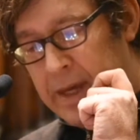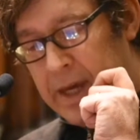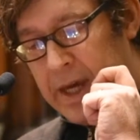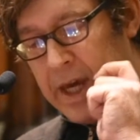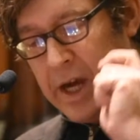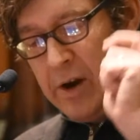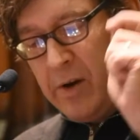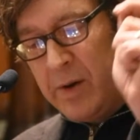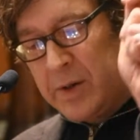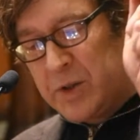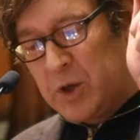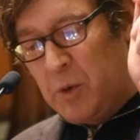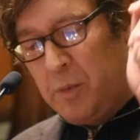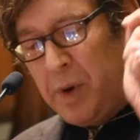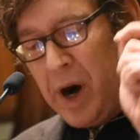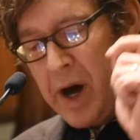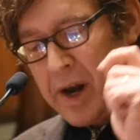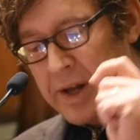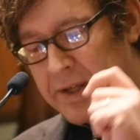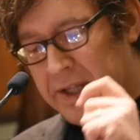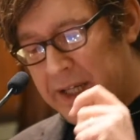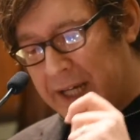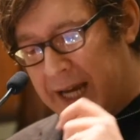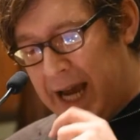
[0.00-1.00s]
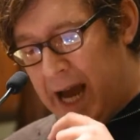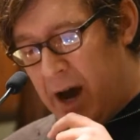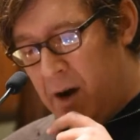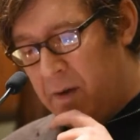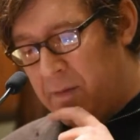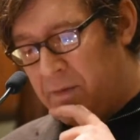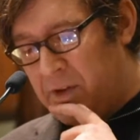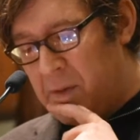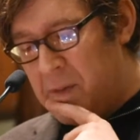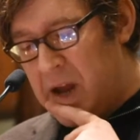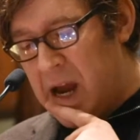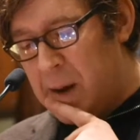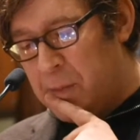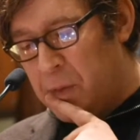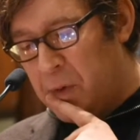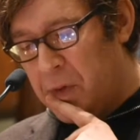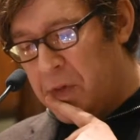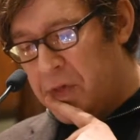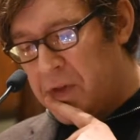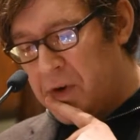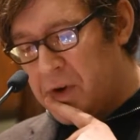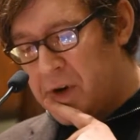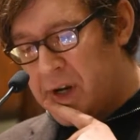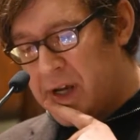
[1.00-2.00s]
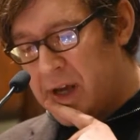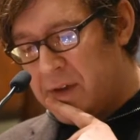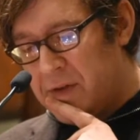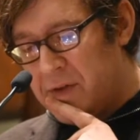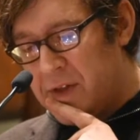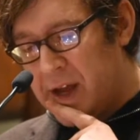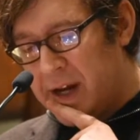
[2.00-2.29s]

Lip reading: Here is Obata's account from April 30th,